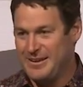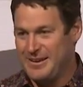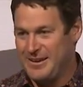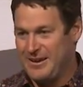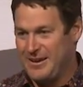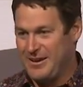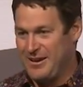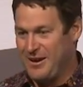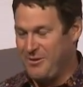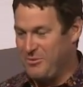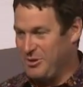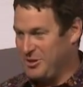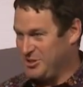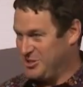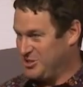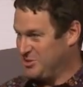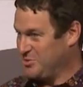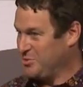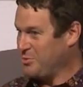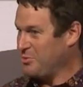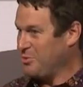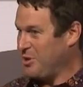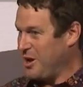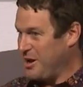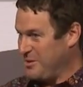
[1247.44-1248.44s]
I want to
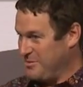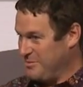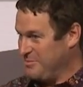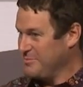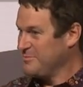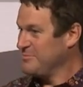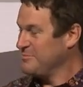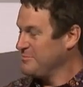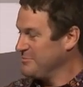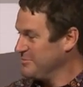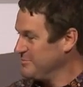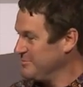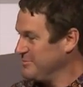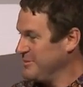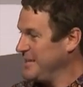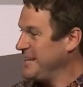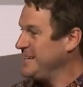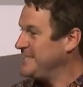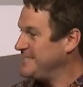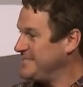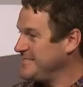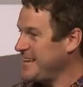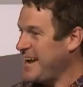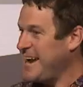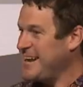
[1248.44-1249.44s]
store less
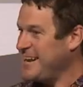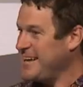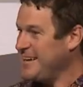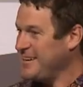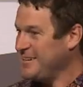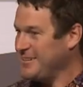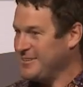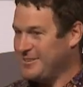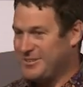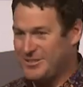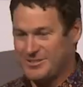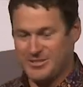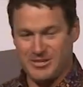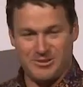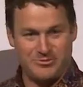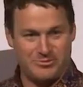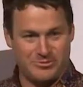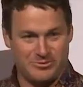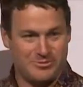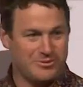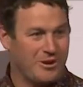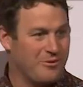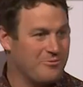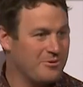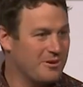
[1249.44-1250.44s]
data because I
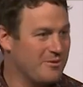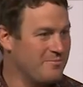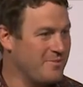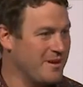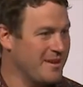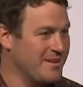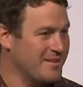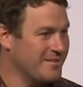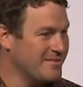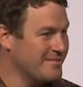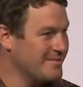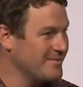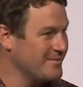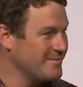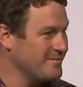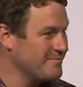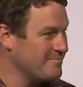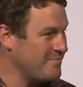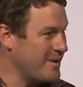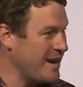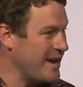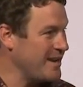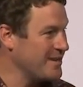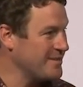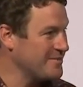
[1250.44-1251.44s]
don't want to be
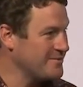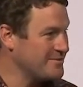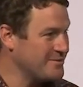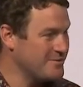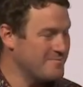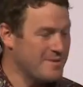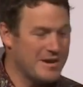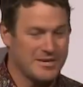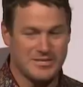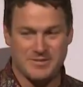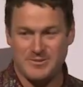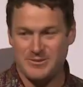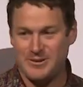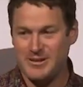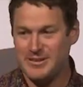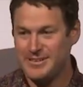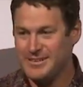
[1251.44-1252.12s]
paying too much for it.